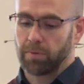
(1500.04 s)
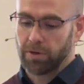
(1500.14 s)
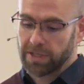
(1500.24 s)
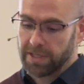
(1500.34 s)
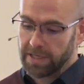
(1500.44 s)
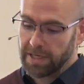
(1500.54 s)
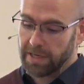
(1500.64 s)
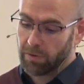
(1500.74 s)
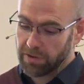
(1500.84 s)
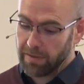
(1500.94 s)
person,
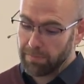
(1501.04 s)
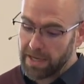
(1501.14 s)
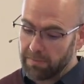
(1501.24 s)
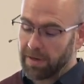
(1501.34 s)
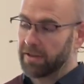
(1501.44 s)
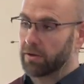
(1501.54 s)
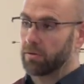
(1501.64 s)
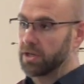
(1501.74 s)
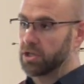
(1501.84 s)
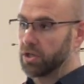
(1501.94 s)
what they mean by the
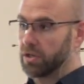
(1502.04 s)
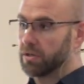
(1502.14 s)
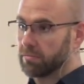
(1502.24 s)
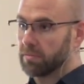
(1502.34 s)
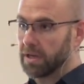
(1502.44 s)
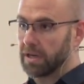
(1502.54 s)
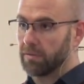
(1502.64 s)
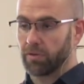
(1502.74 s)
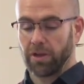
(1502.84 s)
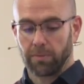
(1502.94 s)
question
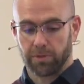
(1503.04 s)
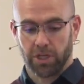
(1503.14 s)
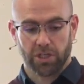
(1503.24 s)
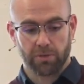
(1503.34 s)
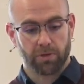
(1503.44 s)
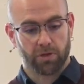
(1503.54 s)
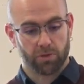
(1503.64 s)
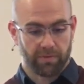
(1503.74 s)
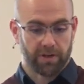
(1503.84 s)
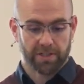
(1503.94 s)
or the objection,
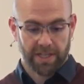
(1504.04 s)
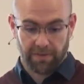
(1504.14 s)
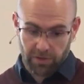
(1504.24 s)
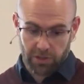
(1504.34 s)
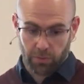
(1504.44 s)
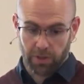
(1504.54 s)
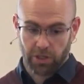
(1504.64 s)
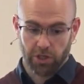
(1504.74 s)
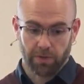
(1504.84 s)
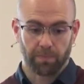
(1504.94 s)
because we've asked that first
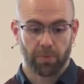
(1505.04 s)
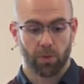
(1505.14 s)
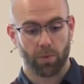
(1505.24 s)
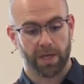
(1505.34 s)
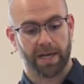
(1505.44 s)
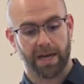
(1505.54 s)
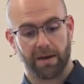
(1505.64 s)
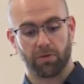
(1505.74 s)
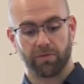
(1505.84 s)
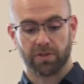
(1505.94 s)
question, we can
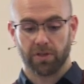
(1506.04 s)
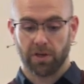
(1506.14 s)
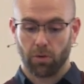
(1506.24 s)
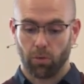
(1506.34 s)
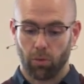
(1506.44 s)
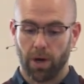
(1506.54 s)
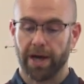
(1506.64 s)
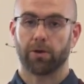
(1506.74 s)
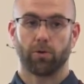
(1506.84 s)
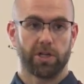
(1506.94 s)
now move to the
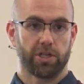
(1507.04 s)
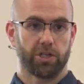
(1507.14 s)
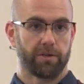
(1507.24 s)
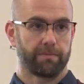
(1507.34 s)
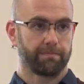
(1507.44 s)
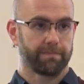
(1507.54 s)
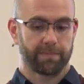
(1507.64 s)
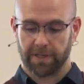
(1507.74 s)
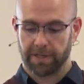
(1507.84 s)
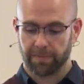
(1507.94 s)
why question.
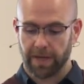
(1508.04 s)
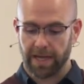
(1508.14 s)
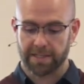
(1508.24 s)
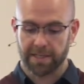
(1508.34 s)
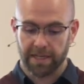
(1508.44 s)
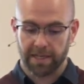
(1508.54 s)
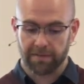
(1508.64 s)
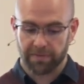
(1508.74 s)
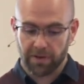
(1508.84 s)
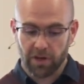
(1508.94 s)
Okay, it's
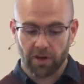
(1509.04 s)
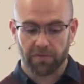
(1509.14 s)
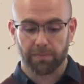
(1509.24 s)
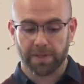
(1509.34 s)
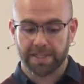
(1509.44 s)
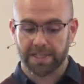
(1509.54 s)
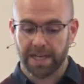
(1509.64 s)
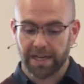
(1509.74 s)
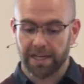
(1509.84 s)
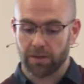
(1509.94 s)
very often
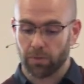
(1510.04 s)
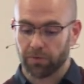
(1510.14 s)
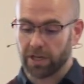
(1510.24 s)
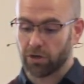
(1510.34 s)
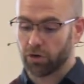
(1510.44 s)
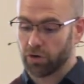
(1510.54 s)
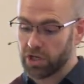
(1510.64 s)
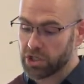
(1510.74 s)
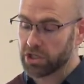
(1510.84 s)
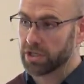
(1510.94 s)
mistakenly thought that
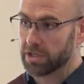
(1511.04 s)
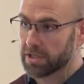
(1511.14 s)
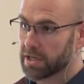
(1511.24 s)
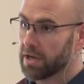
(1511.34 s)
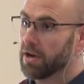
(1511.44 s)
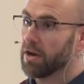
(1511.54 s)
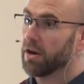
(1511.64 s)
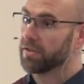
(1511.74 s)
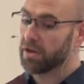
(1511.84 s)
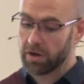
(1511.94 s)
Christians
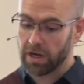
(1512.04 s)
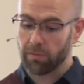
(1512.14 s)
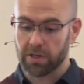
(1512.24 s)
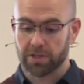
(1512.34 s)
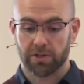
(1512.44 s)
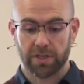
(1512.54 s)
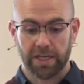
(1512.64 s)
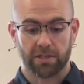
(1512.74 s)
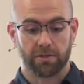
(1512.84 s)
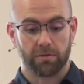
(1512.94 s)
are the only ones who
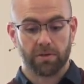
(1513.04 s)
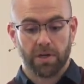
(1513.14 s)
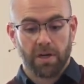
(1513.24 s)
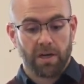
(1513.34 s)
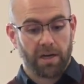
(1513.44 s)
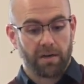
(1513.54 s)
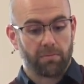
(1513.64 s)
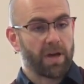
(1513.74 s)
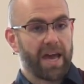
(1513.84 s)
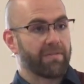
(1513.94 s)
need to
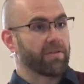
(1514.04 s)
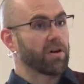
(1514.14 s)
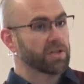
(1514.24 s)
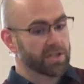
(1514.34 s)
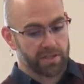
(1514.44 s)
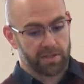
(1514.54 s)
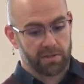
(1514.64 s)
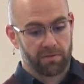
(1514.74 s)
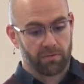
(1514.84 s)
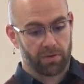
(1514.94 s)
have answers
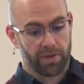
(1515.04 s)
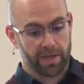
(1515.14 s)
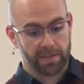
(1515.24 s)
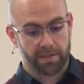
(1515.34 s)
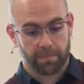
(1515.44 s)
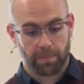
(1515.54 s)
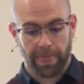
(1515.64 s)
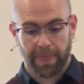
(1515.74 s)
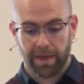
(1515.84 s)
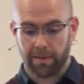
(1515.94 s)
for things.
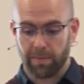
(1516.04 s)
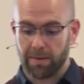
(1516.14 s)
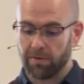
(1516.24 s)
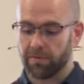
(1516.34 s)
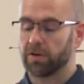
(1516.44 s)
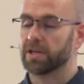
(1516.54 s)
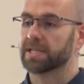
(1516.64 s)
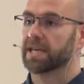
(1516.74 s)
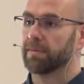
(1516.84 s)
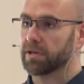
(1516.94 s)
Okay, maybe you've heard a
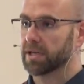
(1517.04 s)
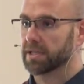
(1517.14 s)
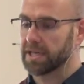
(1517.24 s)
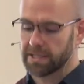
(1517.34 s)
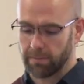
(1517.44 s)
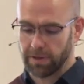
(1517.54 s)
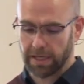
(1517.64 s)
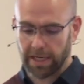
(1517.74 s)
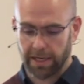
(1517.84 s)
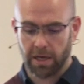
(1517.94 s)
skeptic say
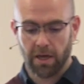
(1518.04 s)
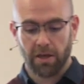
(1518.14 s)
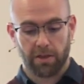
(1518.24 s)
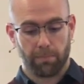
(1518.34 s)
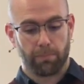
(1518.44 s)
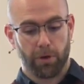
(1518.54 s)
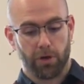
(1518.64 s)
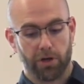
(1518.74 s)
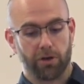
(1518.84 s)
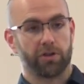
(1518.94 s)
something like, the
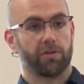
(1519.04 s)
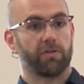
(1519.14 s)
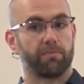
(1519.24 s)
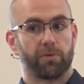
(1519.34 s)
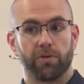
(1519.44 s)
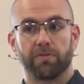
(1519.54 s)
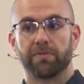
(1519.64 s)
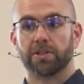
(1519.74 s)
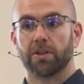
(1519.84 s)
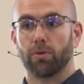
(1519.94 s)
burden of proof
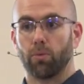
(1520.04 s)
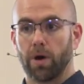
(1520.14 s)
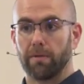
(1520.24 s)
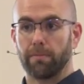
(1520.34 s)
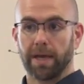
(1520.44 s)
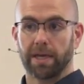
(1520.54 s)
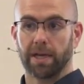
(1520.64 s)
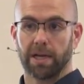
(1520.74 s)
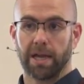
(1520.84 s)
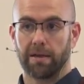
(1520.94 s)
is on the one
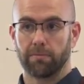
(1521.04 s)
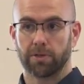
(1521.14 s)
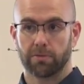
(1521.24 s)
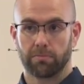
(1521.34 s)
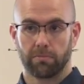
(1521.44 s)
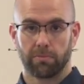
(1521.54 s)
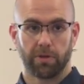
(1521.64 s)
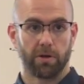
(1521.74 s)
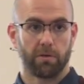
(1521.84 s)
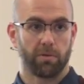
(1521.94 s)
making claims.
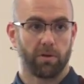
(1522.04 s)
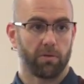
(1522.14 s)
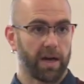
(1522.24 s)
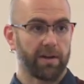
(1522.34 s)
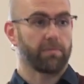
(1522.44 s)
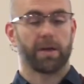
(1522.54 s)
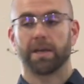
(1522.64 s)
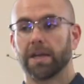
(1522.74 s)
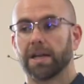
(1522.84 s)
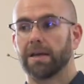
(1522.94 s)
You know, oh, I don't
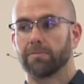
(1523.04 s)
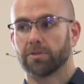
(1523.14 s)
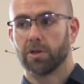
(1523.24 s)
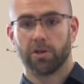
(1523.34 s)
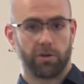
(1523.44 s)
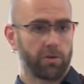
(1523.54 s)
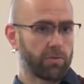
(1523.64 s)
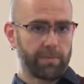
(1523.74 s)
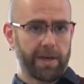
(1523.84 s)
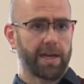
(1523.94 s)
make any claims. You're the
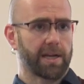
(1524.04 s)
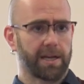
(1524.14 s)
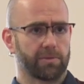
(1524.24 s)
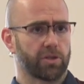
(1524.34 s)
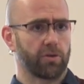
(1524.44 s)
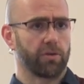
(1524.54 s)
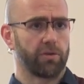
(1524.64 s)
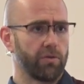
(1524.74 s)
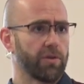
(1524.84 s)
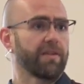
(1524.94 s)
one making claims, so
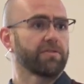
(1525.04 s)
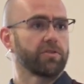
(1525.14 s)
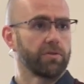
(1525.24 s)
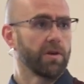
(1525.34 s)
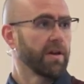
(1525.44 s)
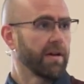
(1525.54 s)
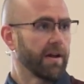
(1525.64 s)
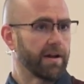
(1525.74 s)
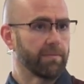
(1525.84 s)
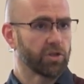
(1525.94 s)
you have to
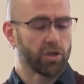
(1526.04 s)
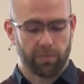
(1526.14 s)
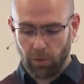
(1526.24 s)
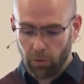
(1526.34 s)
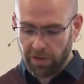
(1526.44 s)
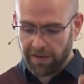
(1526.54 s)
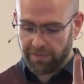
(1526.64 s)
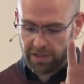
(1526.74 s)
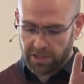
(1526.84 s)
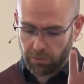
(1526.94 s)
show me all the
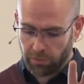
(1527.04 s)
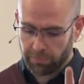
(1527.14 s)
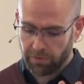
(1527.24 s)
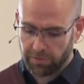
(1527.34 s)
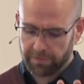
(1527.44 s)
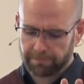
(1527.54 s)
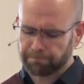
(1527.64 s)
evidence and all the proof.